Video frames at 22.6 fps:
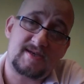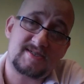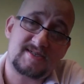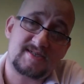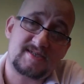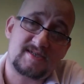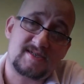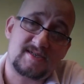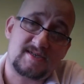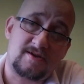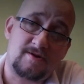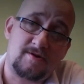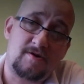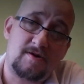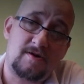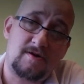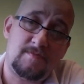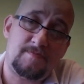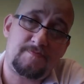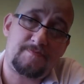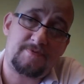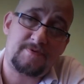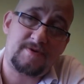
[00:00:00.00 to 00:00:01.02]
It's
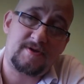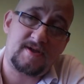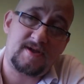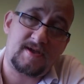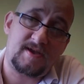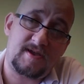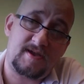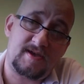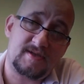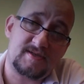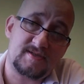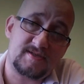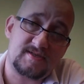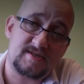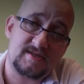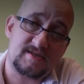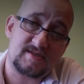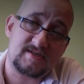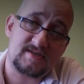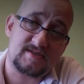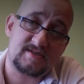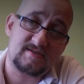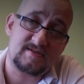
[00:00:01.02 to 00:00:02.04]
syrup, and it is
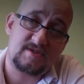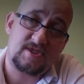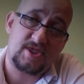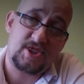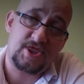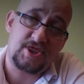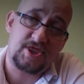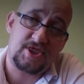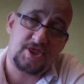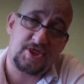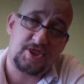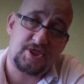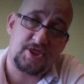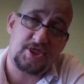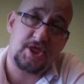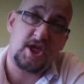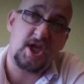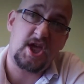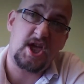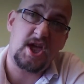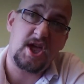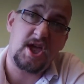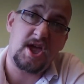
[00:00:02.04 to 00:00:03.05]
just
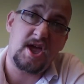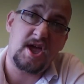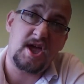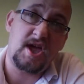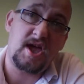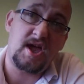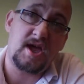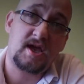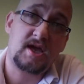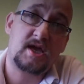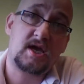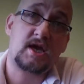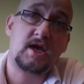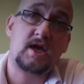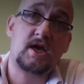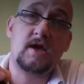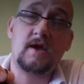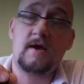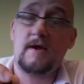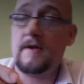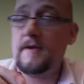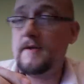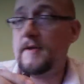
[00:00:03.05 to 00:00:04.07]
thick.
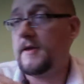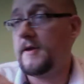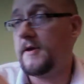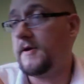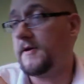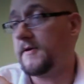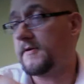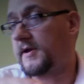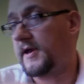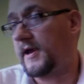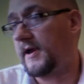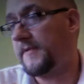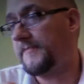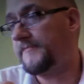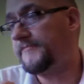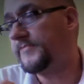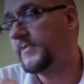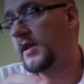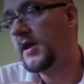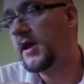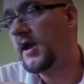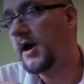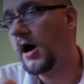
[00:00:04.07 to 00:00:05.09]
Okay.
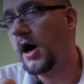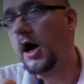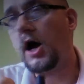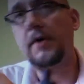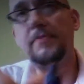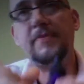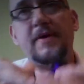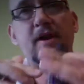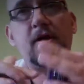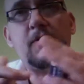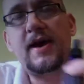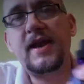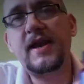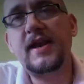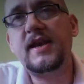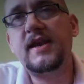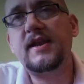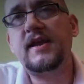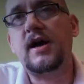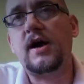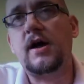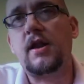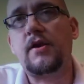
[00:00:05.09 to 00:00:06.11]
They don't add
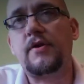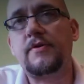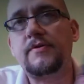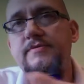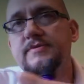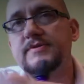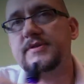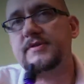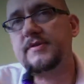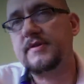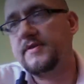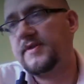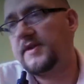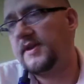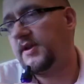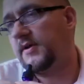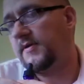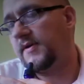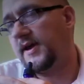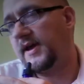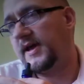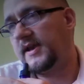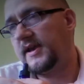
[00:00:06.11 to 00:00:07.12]
any colors. They
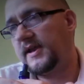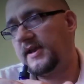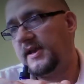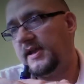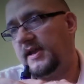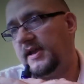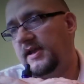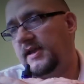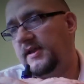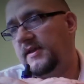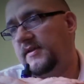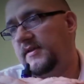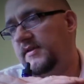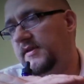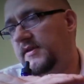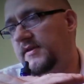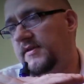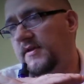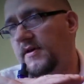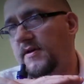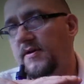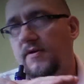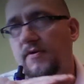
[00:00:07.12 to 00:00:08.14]
don't add any,
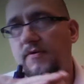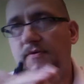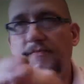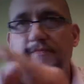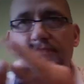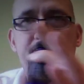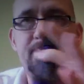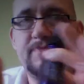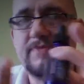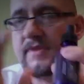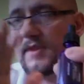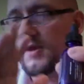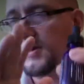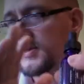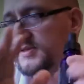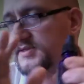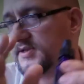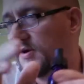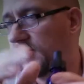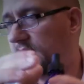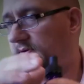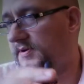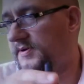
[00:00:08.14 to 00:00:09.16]

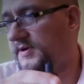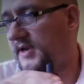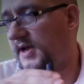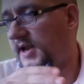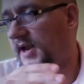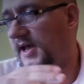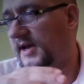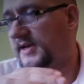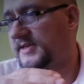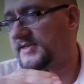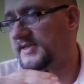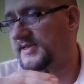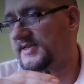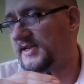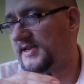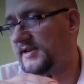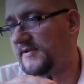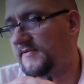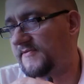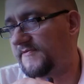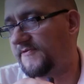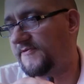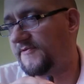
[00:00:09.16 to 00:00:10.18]
it's all
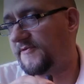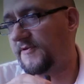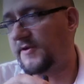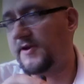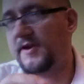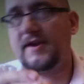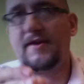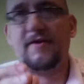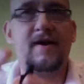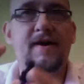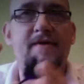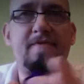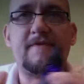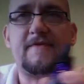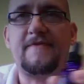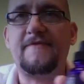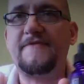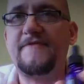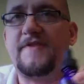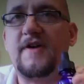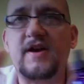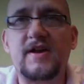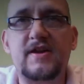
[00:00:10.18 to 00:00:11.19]
dilacetic free, or however
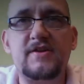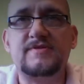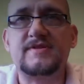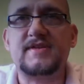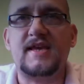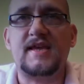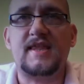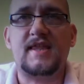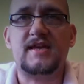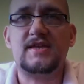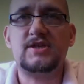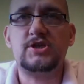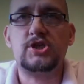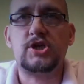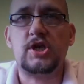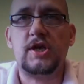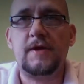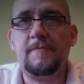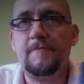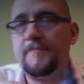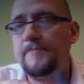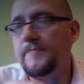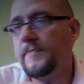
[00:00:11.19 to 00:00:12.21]
the fuck you say that
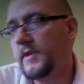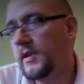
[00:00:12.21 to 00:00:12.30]
shit.